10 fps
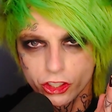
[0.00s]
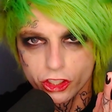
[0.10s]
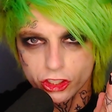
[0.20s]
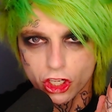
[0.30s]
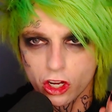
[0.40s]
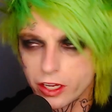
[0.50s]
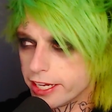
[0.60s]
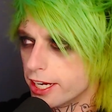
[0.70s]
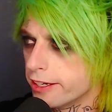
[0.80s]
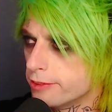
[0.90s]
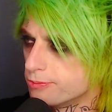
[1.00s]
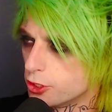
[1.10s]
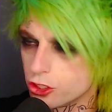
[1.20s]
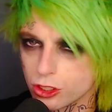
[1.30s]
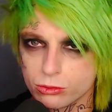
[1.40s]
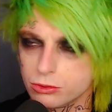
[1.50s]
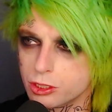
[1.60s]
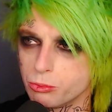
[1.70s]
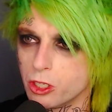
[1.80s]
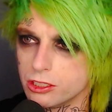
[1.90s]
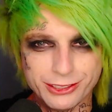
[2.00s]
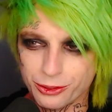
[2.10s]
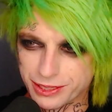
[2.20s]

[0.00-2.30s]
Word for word: Good call, AI. You're so smart. You know